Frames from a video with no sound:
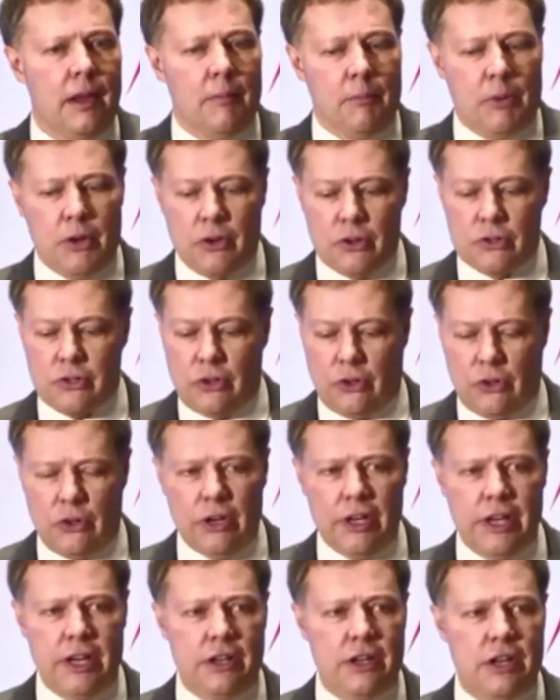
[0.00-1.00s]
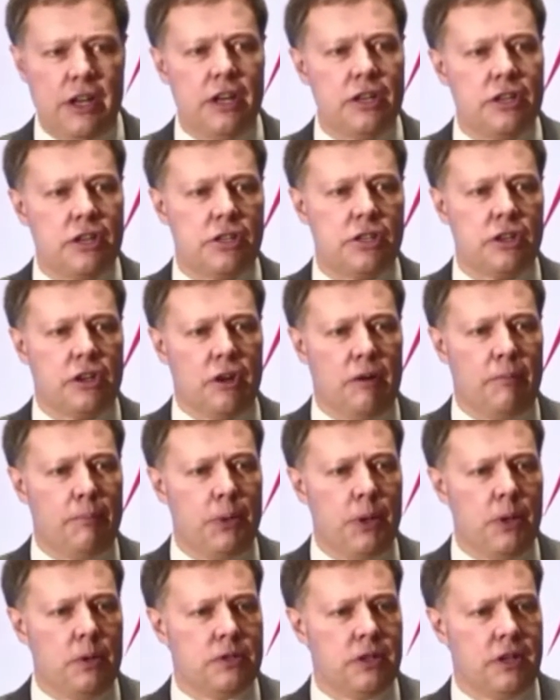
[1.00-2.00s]
because all he needs is a
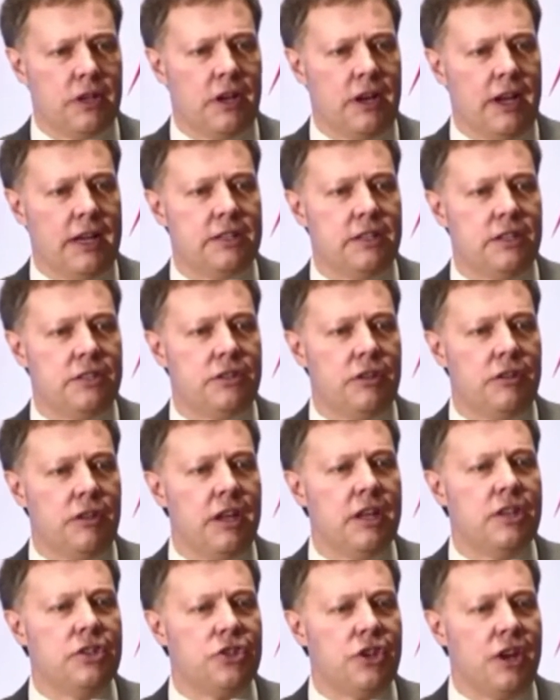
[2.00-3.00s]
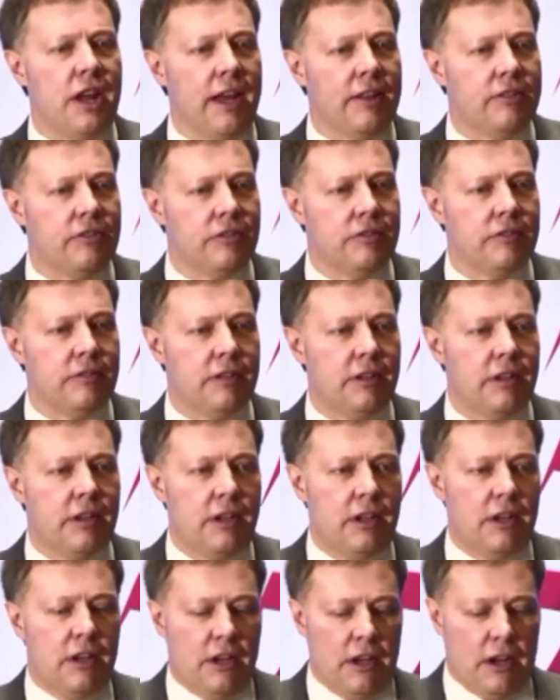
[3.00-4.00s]
computer connected to the internet.
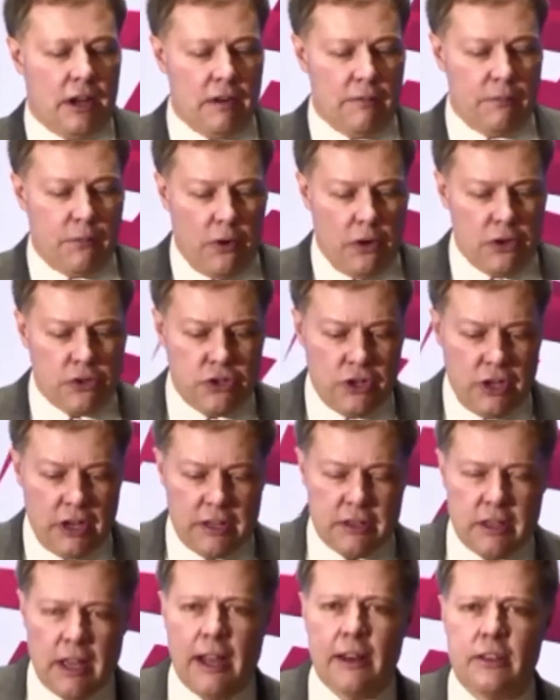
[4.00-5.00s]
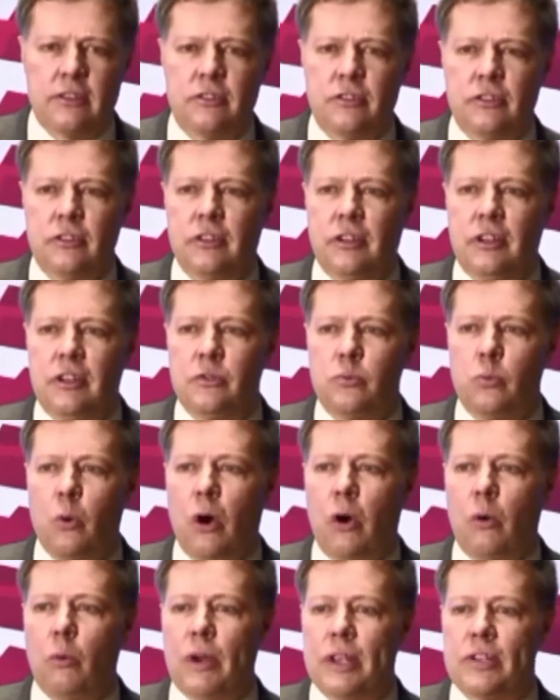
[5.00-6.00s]
And unfortunately, that is
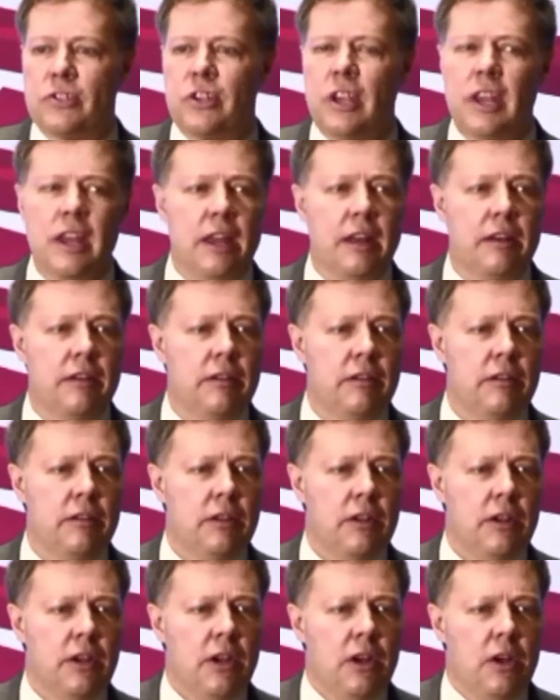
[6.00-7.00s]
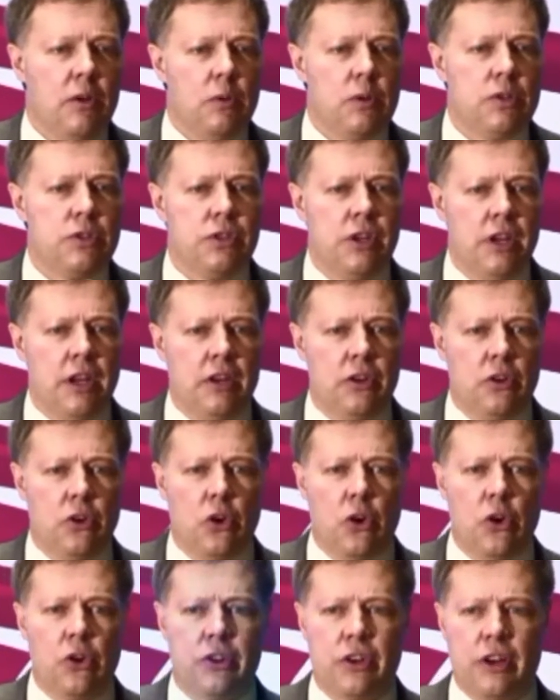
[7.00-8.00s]
what we're seeing. We're seeing
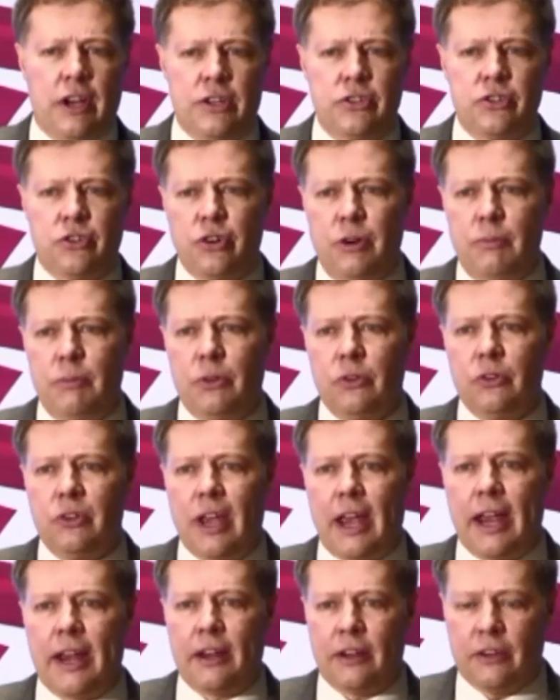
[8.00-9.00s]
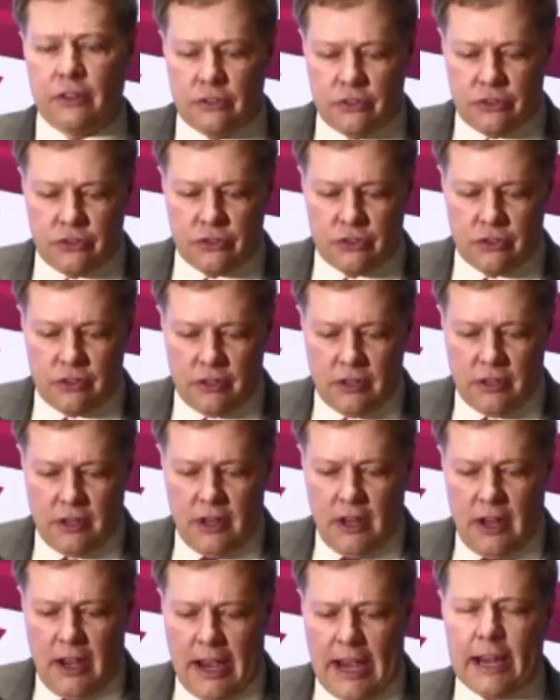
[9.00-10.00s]
organized criminal gangs
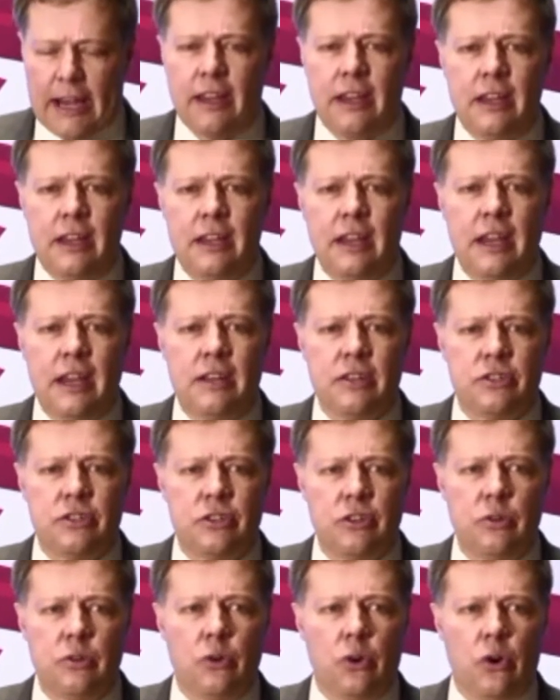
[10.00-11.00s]
hacking into